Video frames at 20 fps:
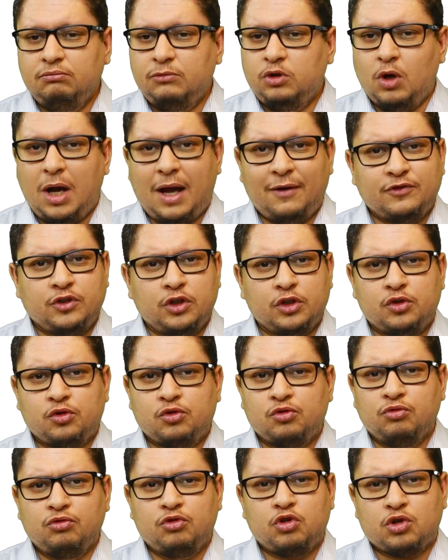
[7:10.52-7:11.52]
you have just
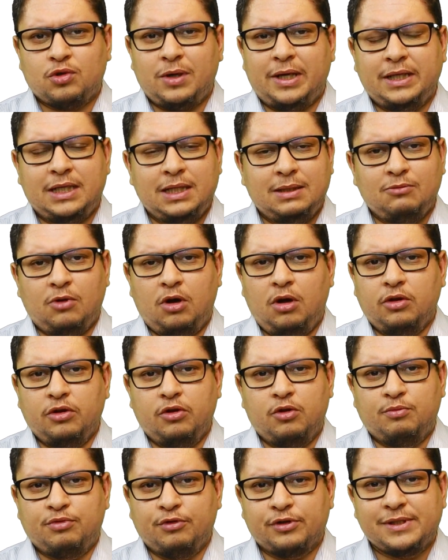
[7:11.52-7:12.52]
to train him
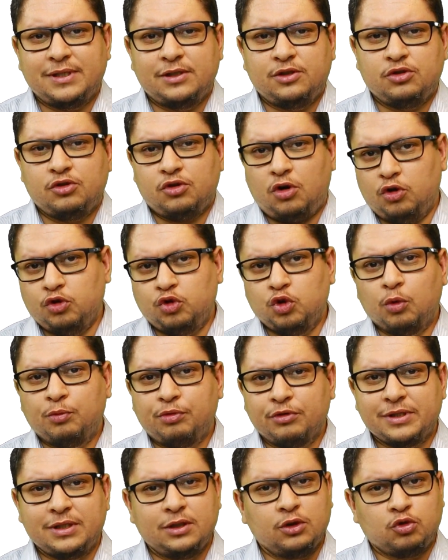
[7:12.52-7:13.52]
on the procedure, on your
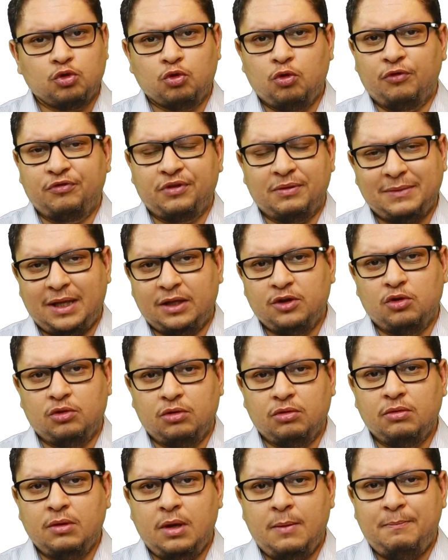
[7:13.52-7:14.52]
procedure, to confirm that
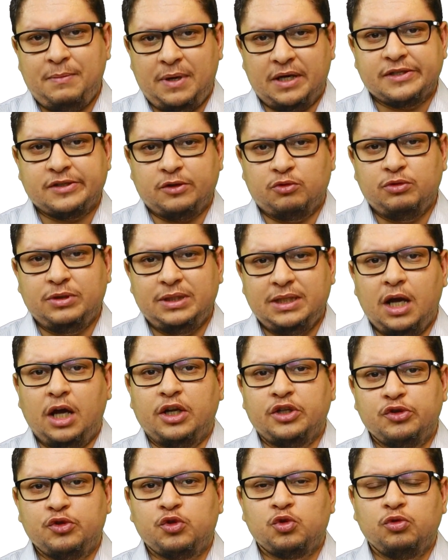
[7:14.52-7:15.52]
the person really
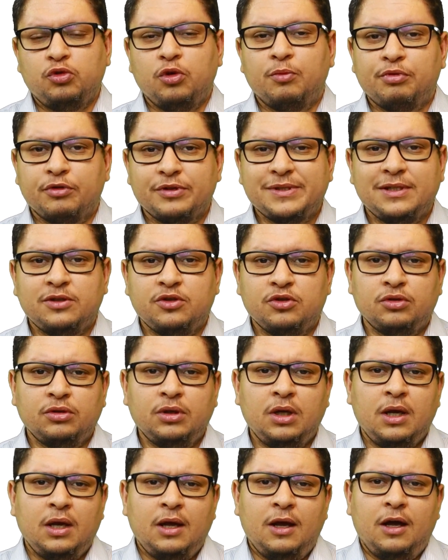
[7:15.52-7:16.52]
understood the procedure,
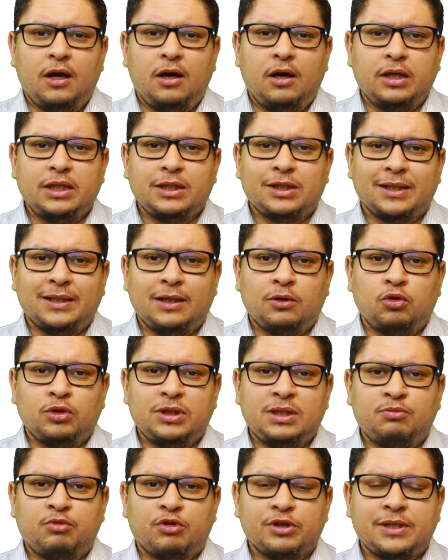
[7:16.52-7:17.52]
internal
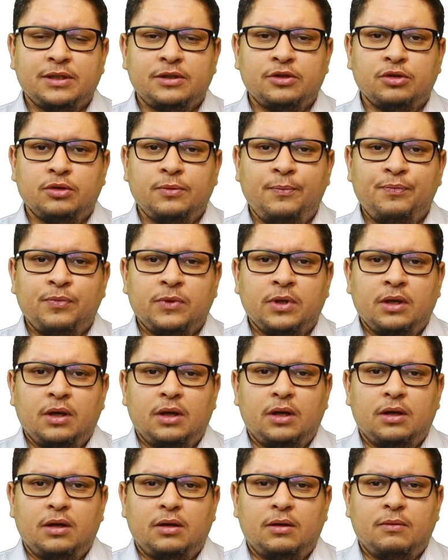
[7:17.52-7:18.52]
audit procedure.
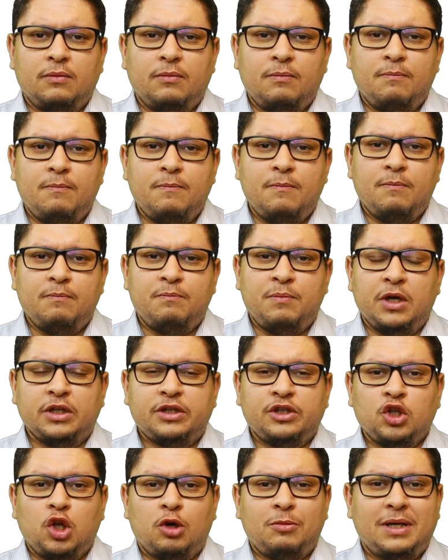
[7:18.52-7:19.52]

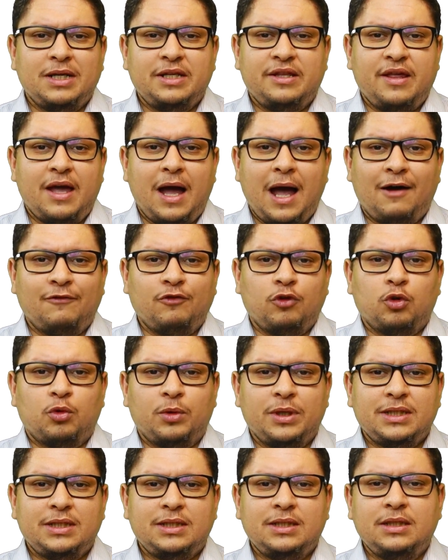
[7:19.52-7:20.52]
But normally they have
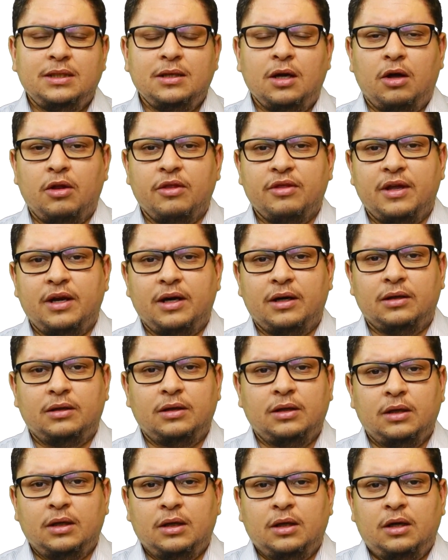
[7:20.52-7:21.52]
already on
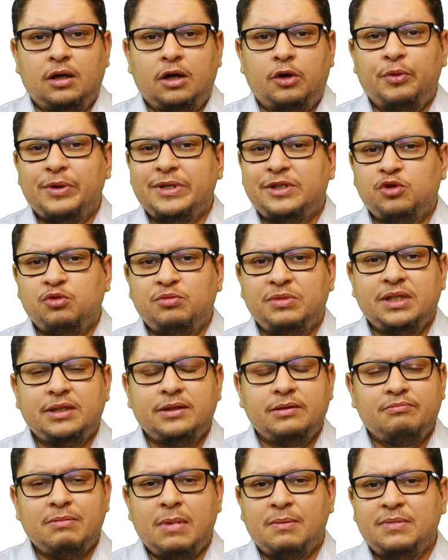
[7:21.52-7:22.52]
their
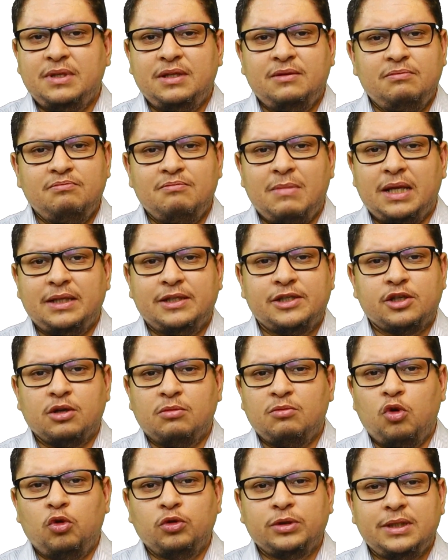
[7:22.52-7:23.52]
resume maybe made
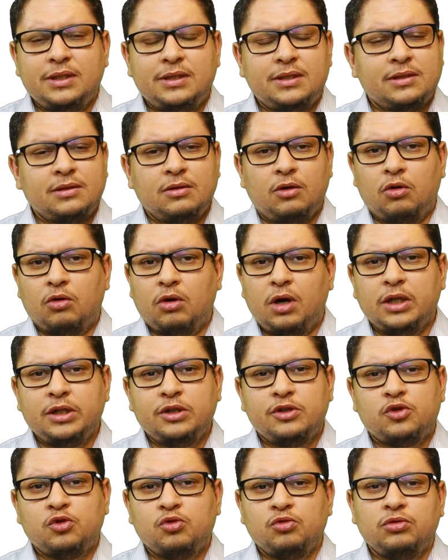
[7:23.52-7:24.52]
some audits or
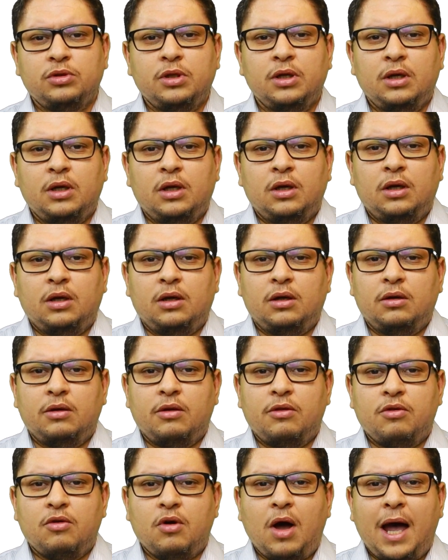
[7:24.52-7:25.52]
understood
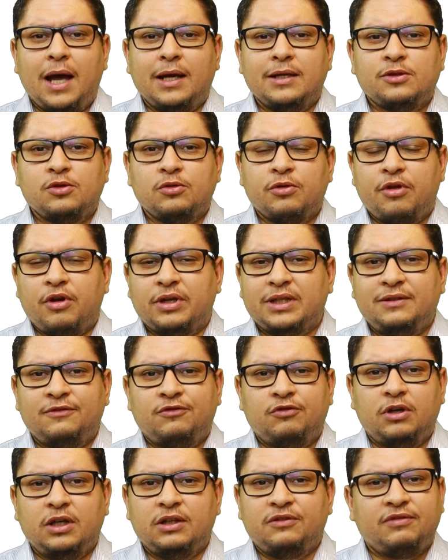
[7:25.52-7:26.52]
the ISO
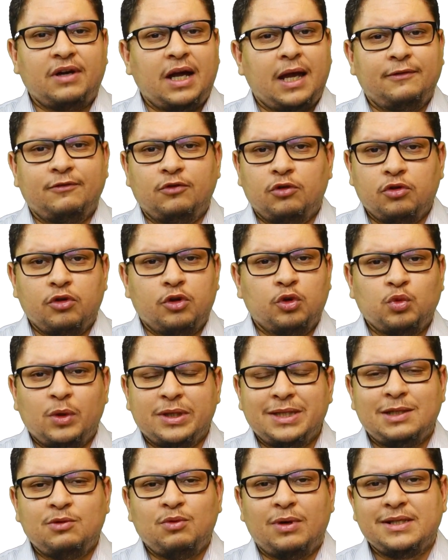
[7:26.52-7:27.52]
13485 or the
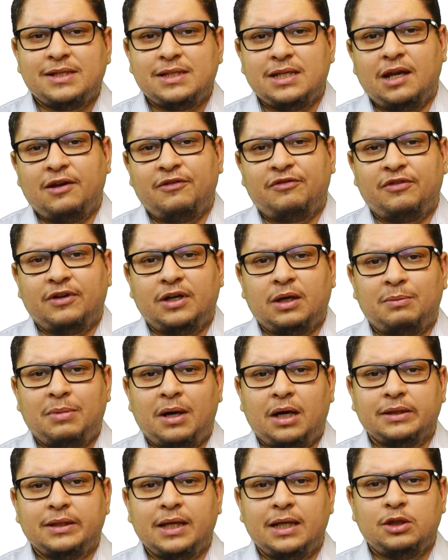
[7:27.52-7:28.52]
21 CFR
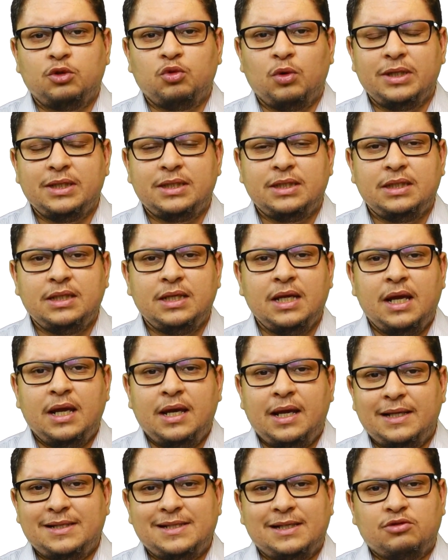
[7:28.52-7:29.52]
Part 820,
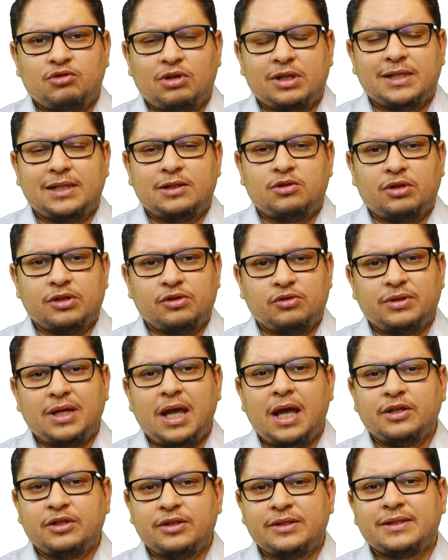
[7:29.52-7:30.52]
etc., etc. So they
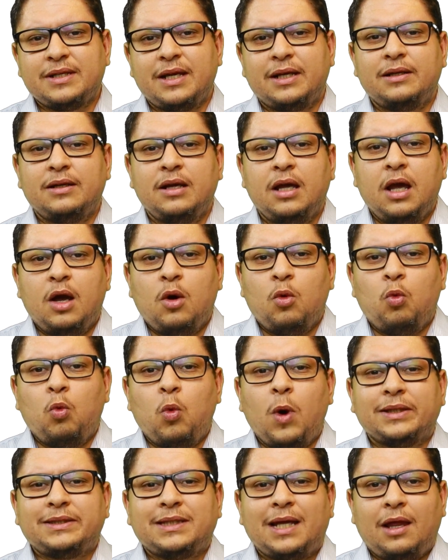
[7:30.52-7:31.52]
understand
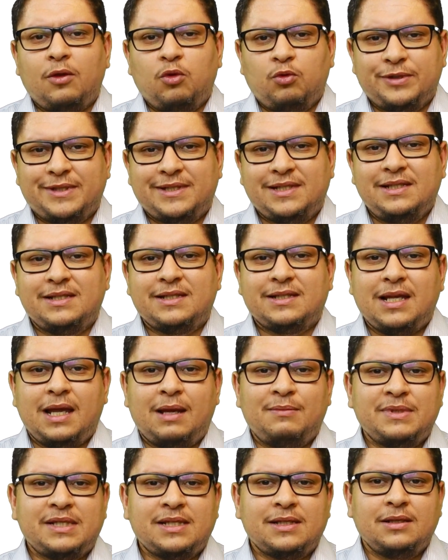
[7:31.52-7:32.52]
what are those
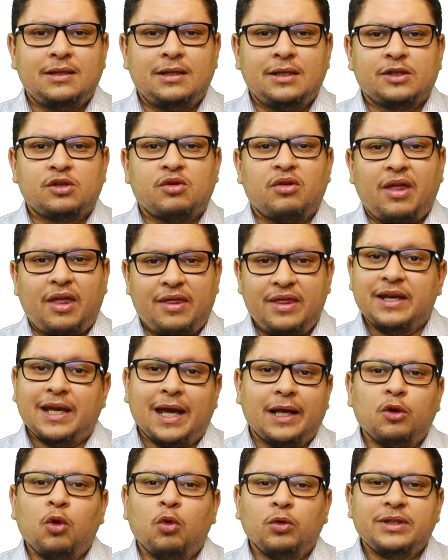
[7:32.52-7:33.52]
systems so that they
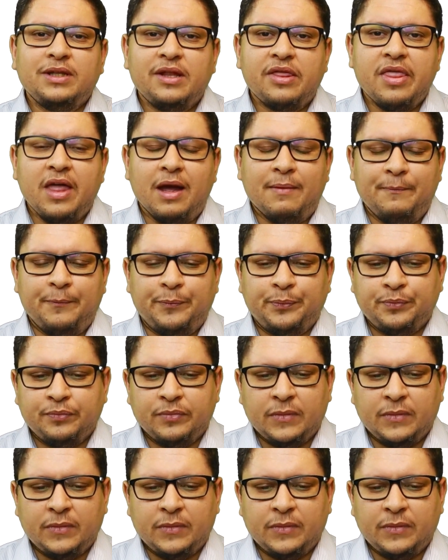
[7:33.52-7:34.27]
can audit them.